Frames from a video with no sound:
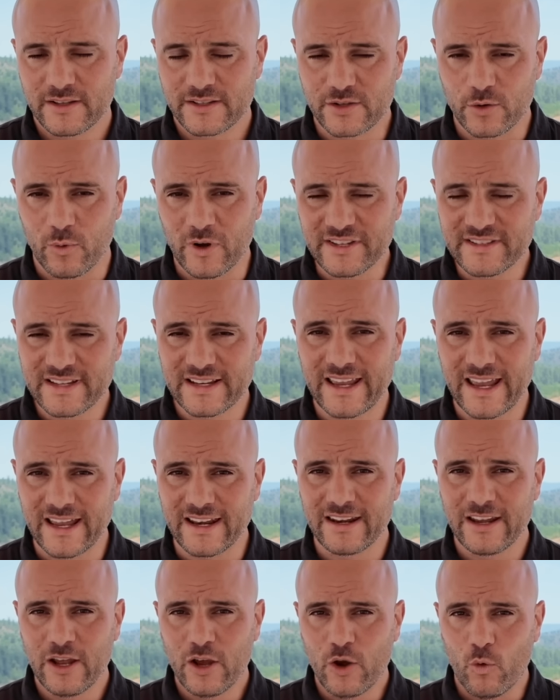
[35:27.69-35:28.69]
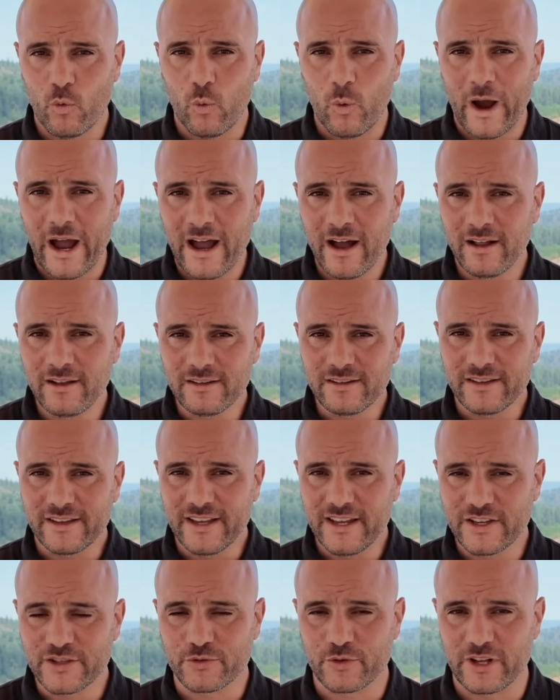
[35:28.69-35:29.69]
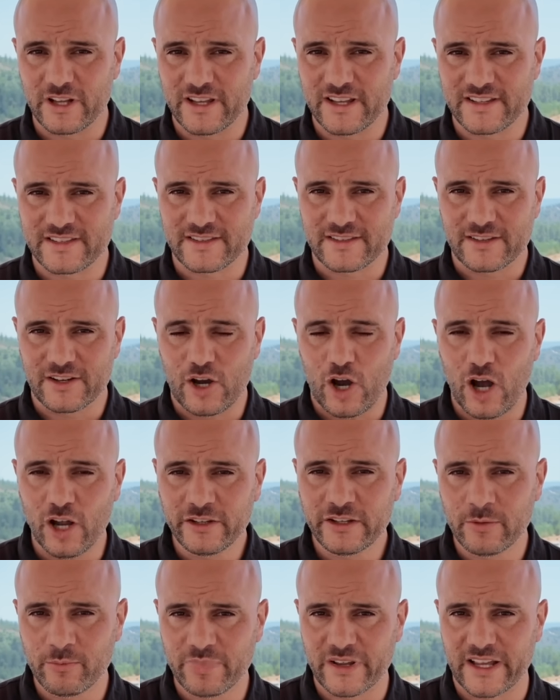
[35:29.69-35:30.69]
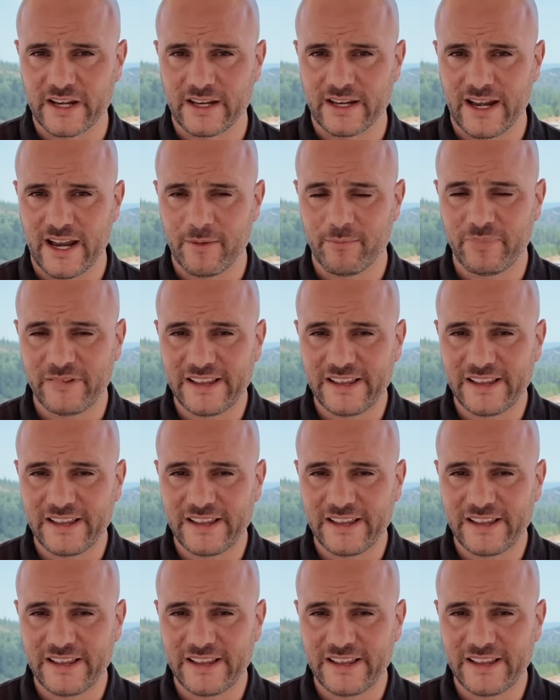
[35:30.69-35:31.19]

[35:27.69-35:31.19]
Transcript: So once again, while Israel is contemplating and